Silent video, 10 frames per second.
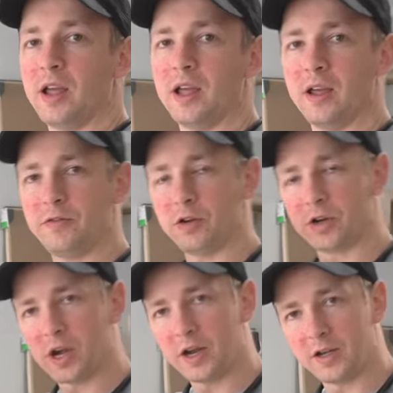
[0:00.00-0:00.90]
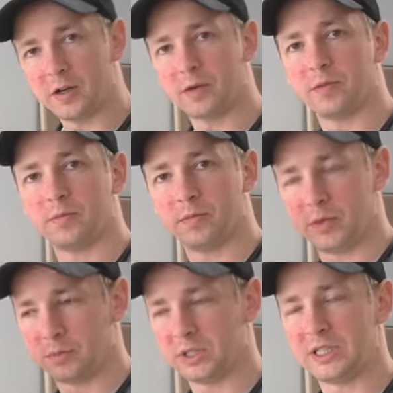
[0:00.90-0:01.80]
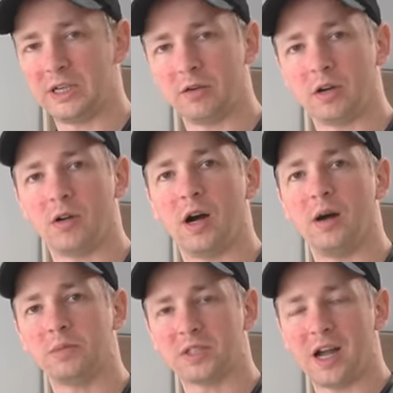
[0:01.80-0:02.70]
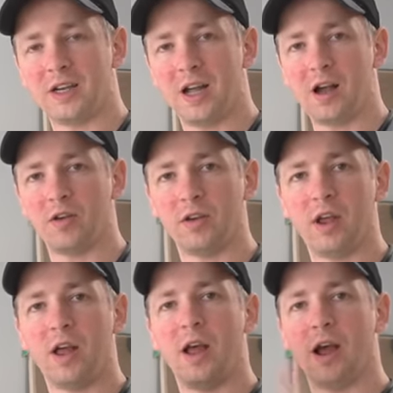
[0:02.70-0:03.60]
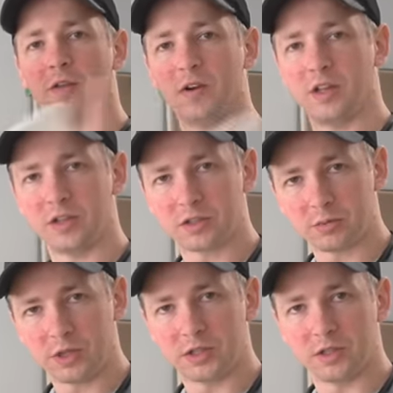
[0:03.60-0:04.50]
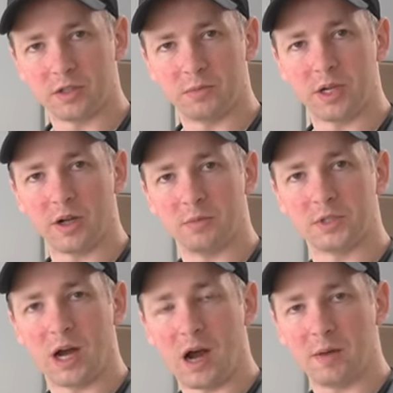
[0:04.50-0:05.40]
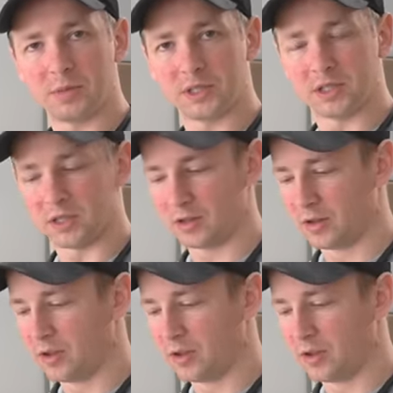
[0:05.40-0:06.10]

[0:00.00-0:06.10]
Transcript: If you're cutting your, your material upside down, everything switches and becomes opposite.